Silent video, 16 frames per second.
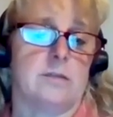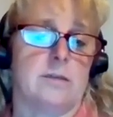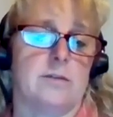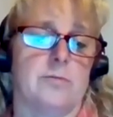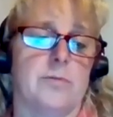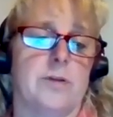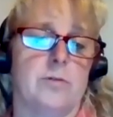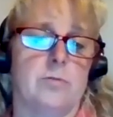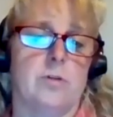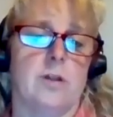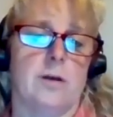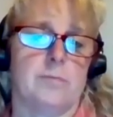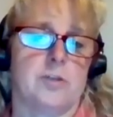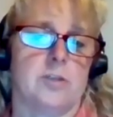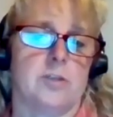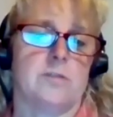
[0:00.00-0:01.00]
and the renewal
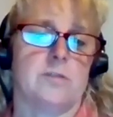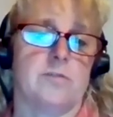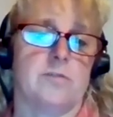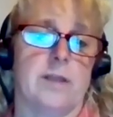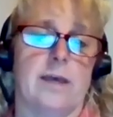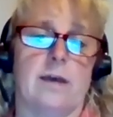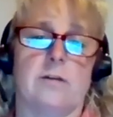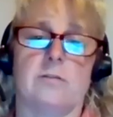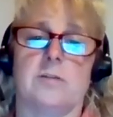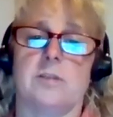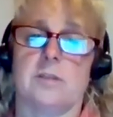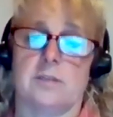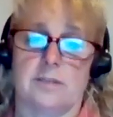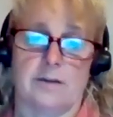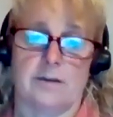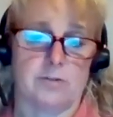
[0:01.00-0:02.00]
options for that are
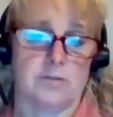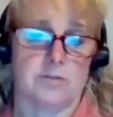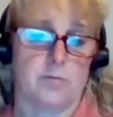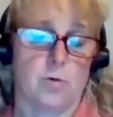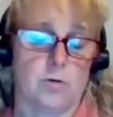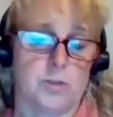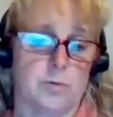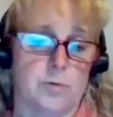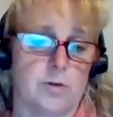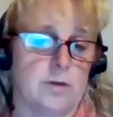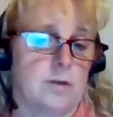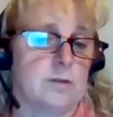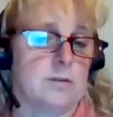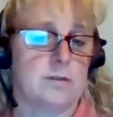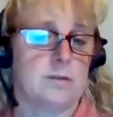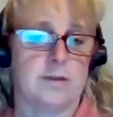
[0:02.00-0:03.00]
6 hours of coursework,
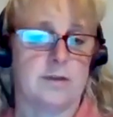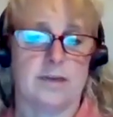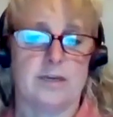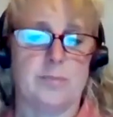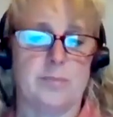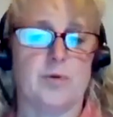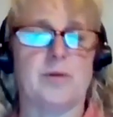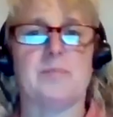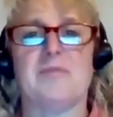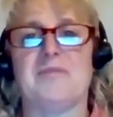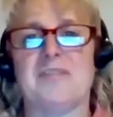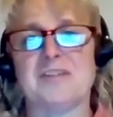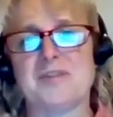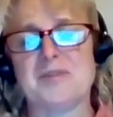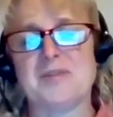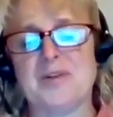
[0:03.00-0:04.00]
the 90-point
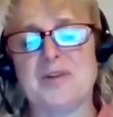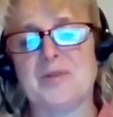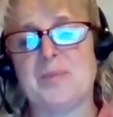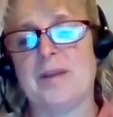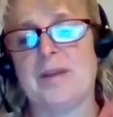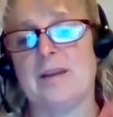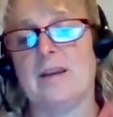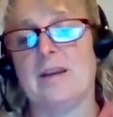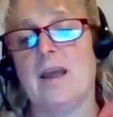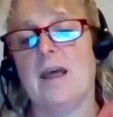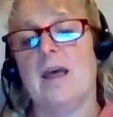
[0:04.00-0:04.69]
professional growth plan,